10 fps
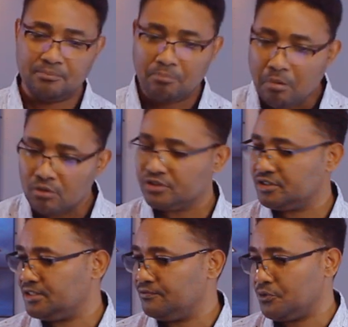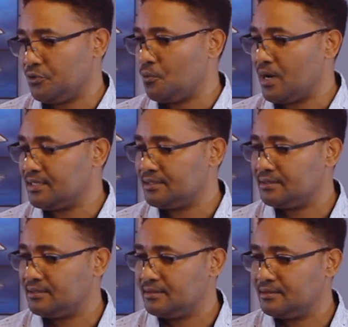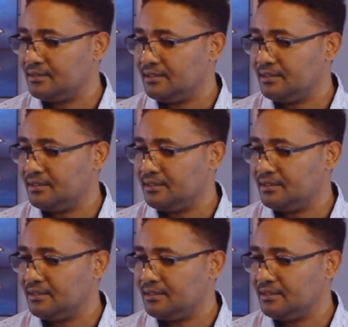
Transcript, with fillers: the posture for the wise.